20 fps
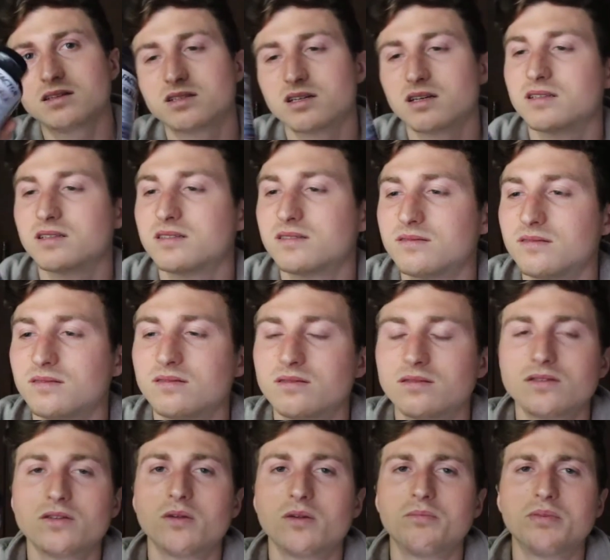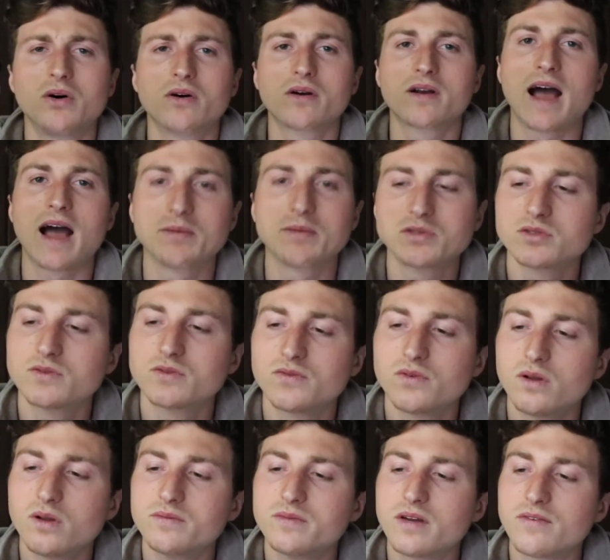just little pill capsules
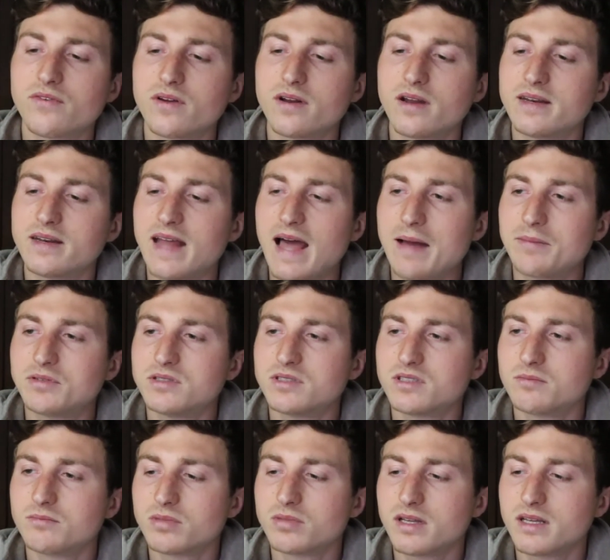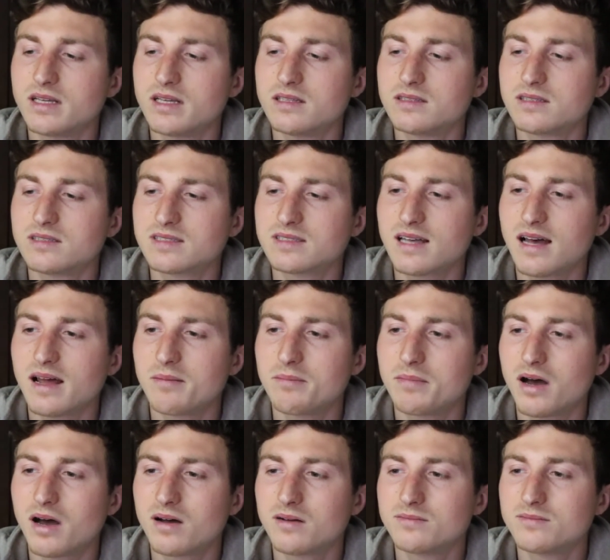full of different adaptogen blends. It's got
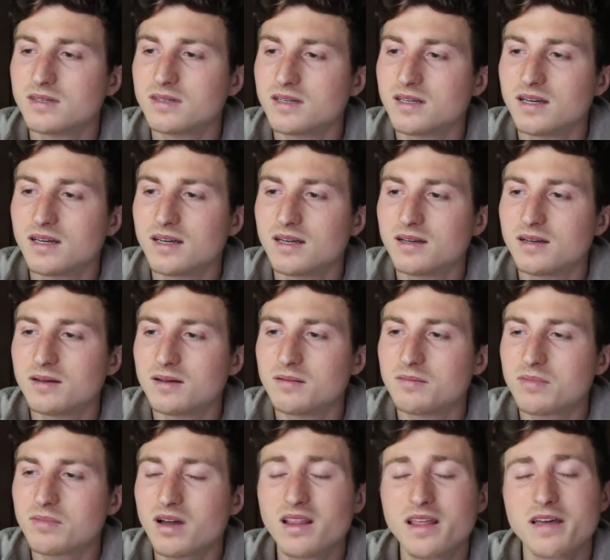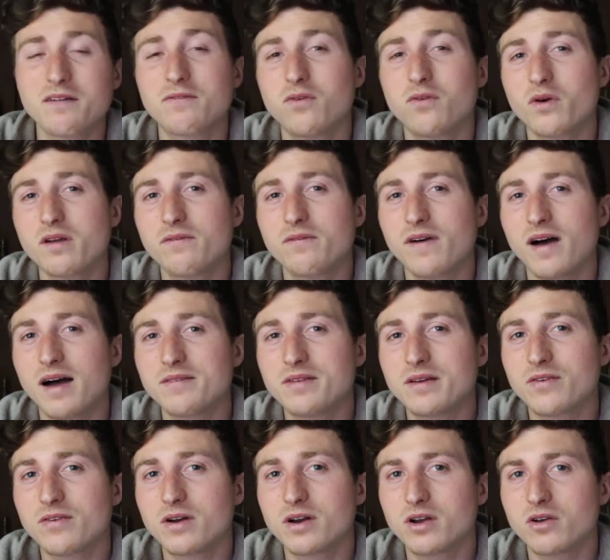about probably like 45
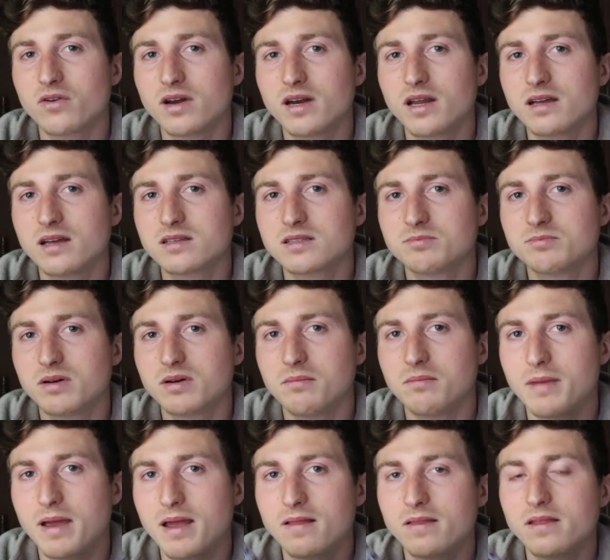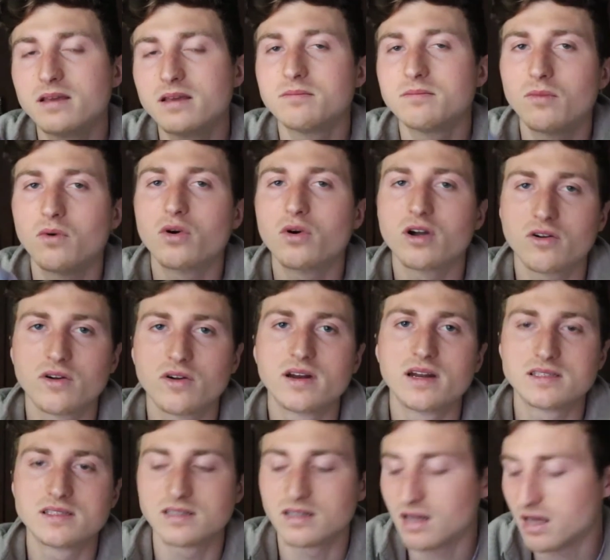different ingredients, but mainly more
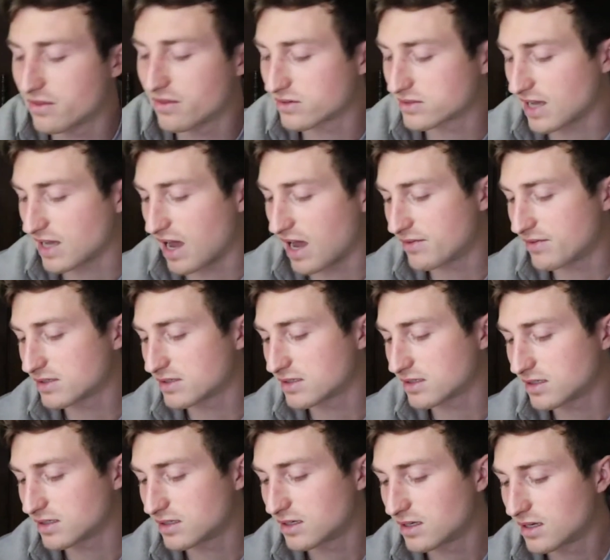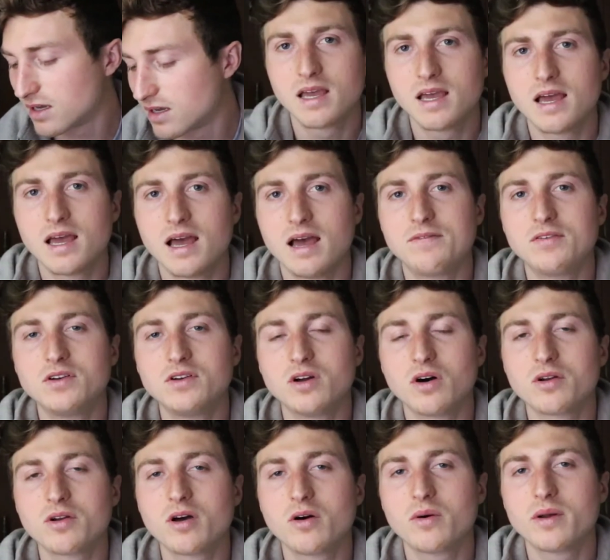ingredients than others, obviously. If you
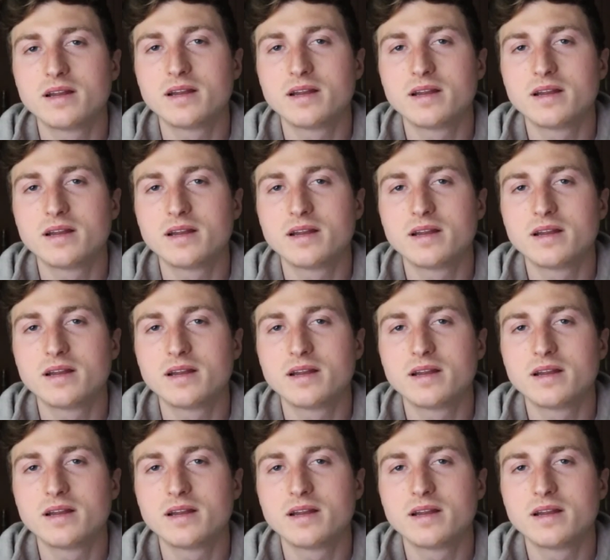don't know what